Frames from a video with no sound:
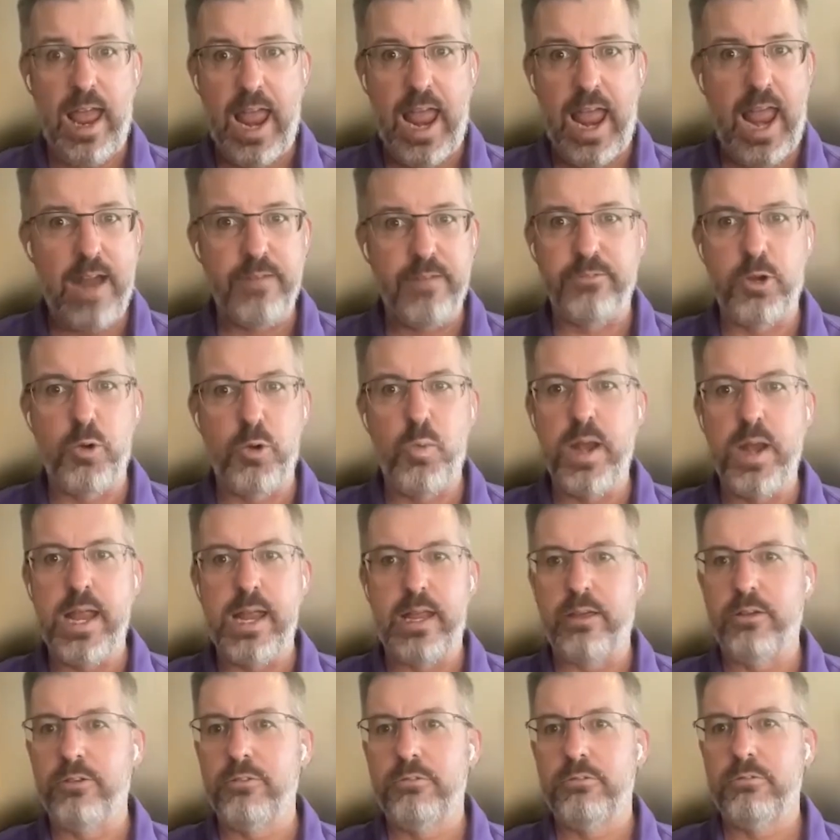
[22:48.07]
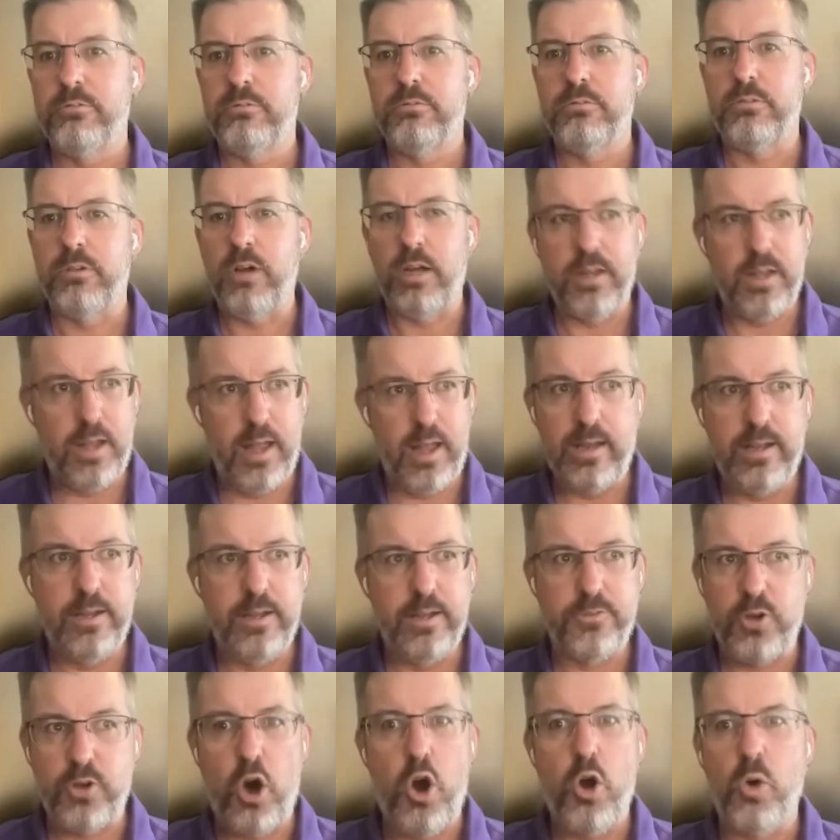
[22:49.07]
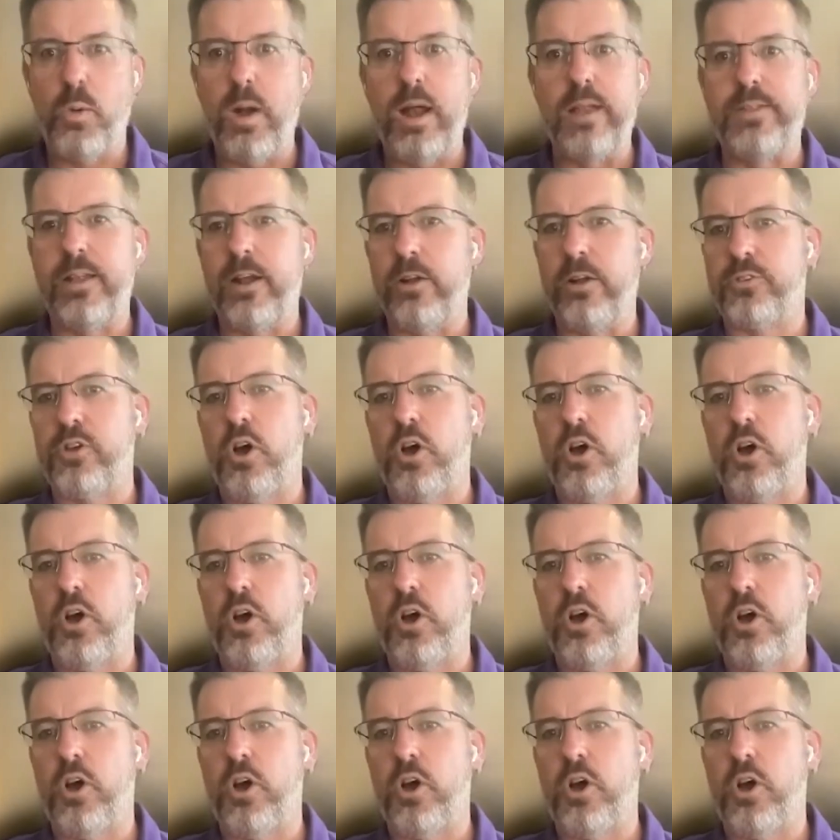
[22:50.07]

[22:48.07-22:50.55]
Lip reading: every week, and it's all right there.